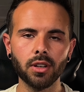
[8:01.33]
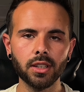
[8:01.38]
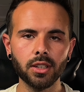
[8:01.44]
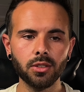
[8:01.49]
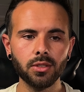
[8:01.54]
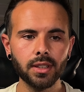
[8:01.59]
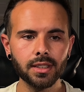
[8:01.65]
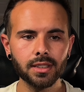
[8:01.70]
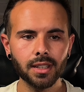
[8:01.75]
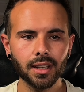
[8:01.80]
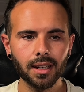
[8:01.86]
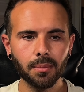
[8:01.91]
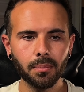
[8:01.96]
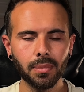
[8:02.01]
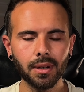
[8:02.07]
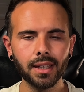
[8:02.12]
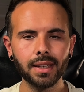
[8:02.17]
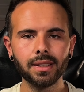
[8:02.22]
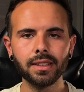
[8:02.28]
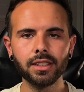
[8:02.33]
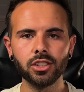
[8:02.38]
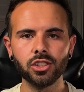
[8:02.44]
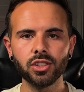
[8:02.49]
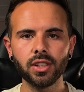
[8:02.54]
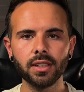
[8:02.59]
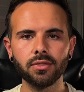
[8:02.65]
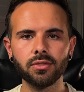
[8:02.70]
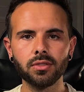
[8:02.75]
You need to completely
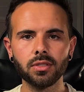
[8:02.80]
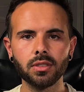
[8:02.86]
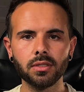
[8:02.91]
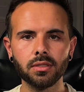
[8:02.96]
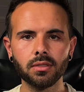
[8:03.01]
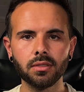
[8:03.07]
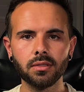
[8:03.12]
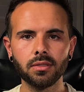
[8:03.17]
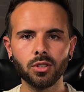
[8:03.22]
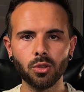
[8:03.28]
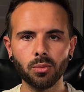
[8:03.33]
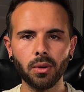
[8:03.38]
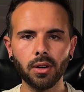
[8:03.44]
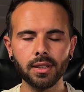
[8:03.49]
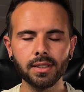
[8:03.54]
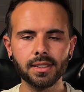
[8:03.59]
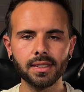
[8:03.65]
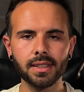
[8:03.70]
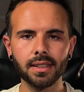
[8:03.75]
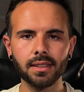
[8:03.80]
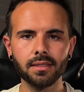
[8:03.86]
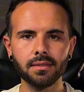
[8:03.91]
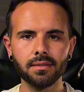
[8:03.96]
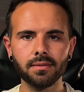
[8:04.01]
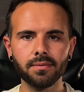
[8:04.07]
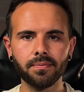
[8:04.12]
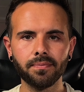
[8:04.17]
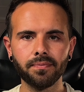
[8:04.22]
shift your mindset.
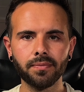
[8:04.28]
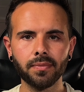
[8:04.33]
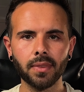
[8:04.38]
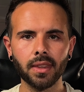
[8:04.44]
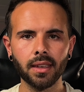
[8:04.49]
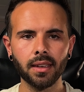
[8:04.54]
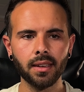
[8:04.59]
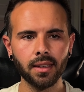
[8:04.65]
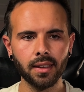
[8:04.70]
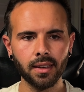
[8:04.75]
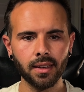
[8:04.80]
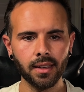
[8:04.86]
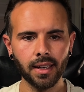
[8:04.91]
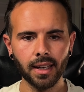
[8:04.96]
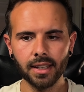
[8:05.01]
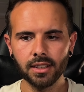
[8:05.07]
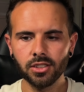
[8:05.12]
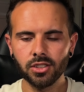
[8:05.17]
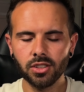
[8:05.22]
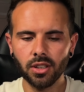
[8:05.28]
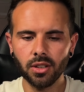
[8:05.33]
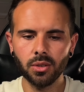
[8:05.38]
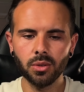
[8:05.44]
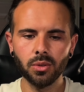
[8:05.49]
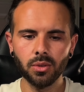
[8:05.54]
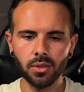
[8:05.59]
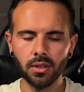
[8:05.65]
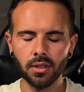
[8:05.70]
And so
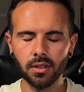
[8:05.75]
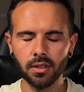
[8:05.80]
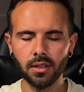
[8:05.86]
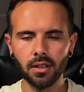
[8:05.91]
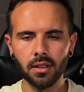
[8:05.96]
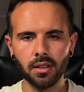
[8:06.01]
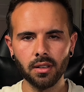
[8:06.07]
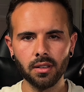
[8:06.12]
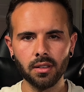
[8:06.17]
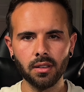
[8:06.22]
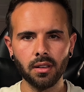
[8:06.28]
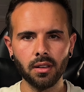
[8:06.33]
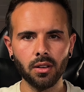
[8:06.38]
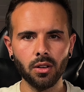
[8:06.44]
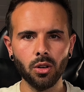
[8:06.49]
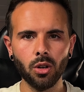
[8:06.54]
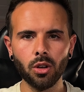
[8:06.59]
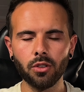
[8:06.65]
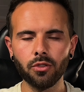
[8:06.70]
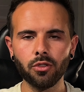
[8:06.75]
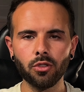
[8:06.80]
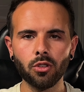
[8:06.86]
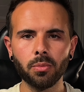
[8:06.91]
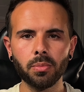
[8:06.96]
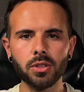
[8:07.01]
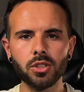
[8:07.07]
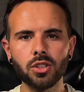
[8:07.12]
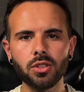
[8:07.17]
look for
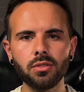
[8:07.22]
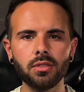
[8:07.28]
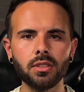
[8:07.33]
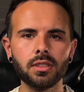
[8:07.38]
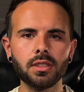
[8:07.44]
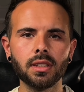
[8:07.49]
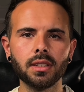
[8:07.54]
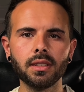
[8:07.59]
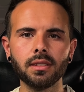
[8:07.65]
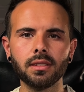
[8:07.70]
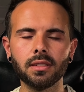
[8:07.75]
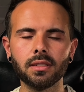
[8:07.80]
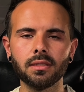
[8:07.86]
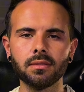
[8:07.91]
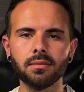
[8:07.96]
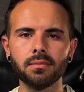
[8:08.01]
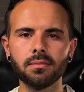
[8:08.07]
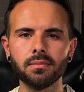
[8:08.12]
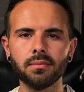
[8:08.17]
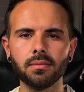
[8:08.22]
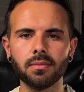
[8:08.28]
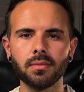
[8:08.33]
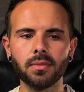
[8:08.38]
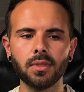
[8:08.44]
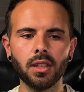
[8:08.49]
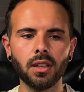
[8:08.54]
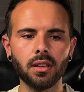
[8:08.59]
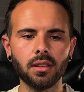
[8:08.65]
opportunities
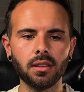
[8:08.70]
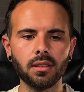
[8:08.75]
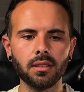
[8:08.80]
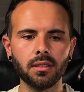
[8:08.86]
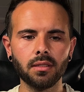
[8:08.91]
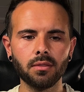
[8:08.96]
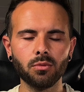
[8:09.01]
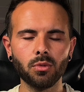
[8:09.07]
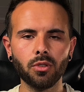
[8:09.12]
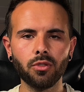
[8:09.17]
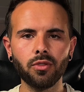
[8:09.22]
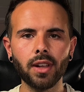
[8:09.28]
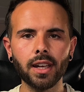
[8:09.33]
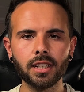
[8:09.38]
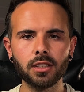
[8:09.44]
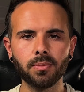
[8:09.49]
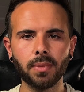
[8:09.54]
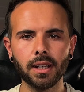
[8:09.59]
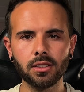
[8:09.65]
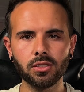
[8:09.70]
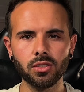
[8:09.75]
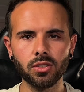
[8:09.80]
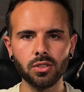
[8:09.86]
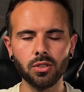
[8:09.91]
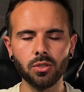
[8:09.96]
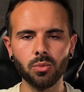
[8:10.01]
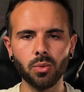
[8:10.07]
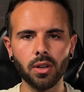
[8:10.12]
that reflect back to
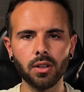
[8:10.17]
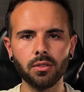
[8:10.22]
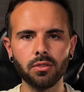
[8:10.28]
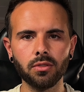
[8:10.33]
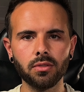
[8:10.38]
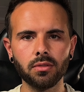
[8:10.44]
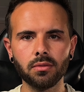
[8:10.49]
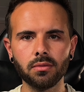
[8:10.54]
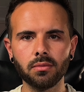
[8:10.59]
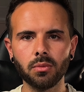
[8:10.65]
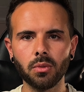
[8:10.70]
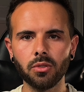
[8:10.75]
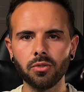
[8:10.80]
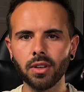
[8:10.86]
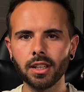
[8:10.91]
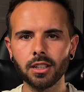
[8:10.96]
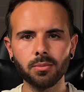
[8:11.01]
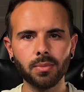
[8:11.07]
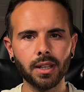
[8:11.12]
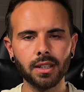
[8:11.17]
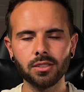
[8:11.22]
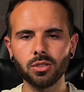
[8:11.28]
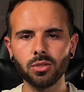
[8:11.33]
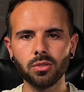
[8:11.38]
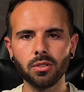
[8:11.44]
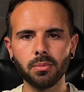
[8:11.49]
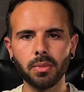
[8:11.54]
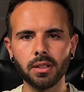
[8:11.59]
you wealth, reflect back to
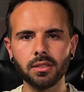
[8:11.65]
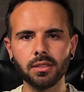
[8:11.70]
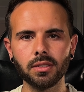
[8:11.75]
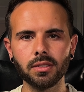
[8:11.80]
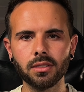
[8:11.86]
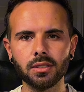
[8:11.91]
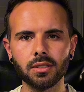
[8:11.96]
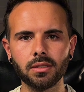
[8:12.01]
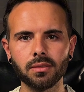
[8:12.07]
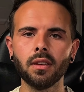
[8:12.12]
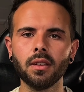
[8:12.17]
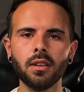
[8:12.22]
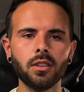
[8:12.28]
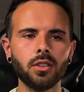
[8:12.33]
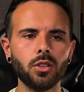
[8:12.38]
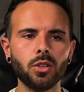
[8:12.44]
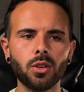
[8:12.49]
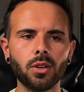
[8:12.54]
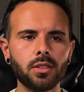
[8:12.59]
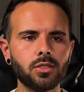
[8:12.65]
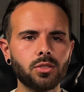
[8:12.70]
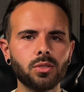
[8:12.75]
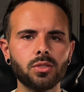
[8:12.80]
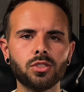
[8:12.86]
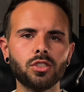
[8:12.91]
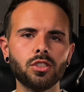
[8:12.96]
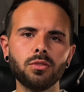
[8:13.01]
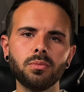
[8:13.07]
your abundance. You go into a
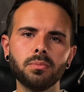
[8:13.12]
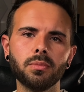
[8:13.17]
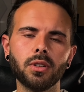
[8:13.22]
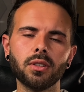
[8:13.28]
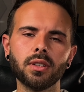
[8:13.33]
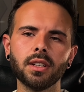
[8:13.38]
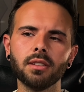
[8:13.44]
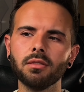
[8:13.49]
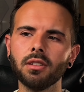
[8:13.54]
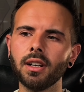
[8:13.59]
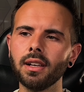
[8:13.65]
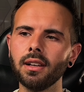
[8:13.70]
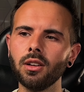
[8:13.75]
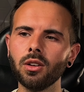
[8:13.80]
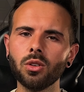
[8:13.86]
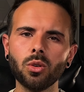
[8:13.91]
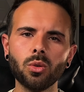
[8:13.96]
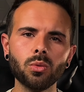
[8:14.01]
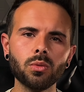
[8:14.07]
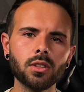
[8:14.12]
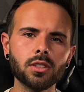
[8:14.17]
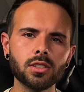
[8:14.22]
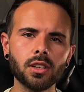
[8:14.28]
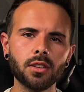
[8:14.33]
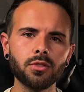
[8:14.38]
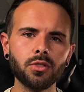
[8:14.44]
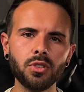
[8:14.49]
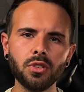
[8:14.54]
supermarket, right? Look at all the
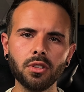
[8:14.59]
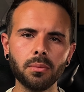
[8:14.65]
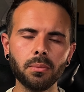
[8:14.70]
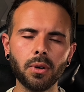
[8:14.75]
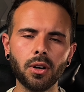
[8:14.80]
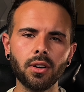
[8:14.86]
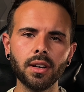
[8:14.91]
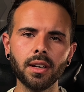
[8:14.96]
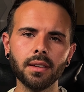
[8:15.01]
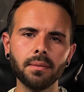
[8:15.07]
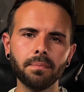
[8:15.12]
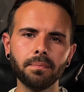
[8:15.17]
stuff you can buy.